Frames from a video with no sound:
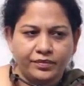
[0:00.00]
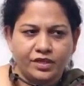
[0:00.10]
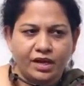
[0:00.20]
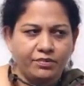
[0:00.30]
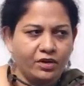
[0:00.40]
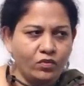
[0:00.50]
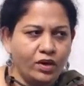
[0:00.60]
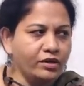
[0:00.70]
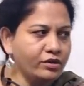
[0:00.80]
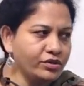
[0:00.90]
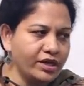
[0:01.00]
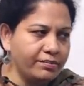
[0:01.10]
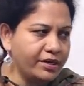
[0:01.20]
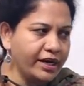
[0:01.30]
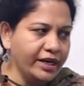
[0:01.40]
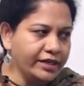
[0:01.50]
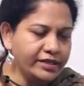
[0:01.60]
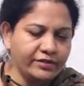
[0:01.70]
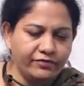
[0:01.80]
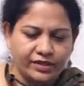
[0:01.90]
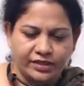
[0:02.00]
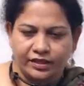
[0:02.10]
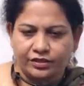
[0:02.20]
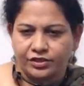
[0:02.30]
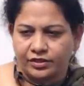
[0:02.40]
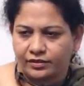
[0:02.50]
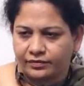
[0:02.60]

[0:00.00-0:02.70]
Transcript: Chapter 1 to chapter 8 is the first section.